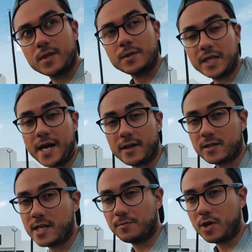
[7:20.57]
But yeah,
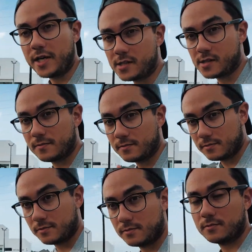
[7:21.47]
take breaks.
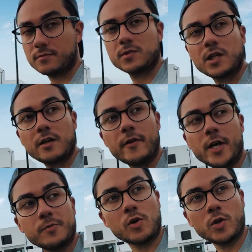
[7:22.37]
Very
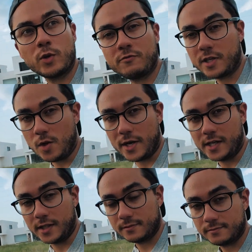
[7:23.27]
important when video editing.